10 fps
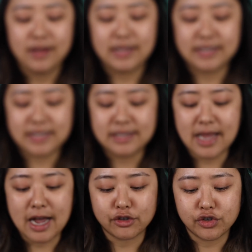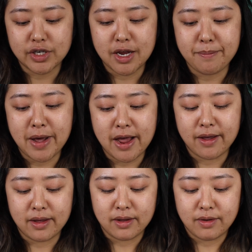This is actually
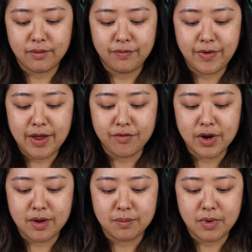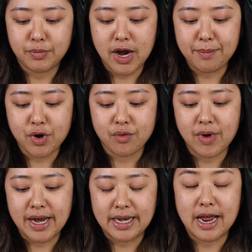my favorite primer
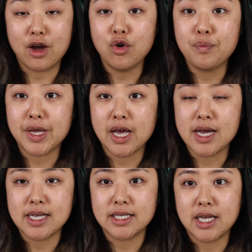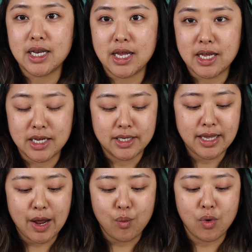right now because it
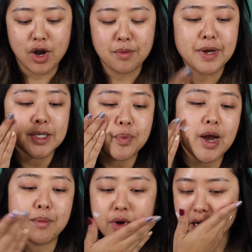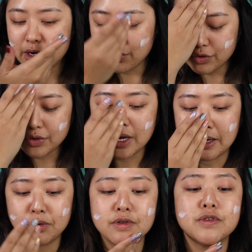is a water-based primer, and usually
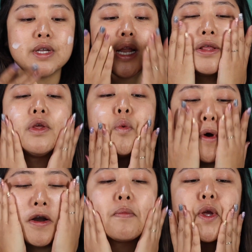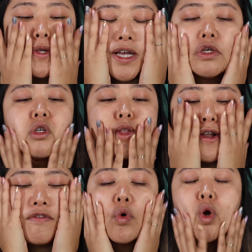I don't use anything water-based. I use a lot of